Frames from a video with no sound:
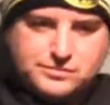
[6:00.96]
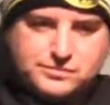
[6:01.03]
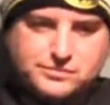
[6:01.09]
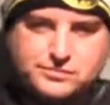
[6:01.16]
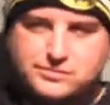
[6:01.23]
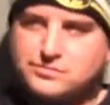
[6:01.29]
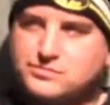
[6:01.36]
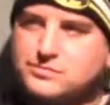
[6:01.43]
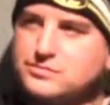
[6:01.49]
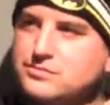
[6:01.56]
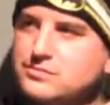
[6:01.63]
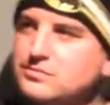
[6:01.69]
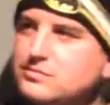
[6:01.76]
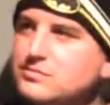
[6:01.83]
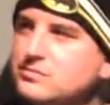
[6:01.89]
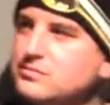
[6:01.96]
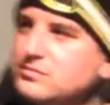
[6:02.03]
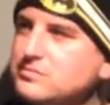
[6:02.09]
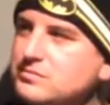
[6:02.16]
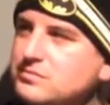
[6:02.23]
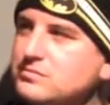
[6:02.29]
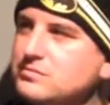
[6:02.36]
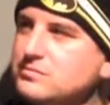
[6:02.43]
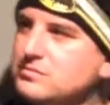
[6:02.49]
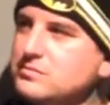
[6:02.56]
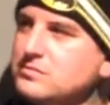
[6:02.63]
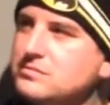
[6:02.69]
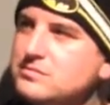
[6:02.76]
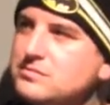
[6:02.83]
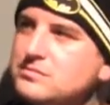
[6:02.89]

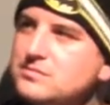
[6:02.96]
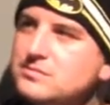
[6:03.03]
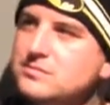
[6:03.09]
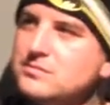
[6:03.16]
(not speaking)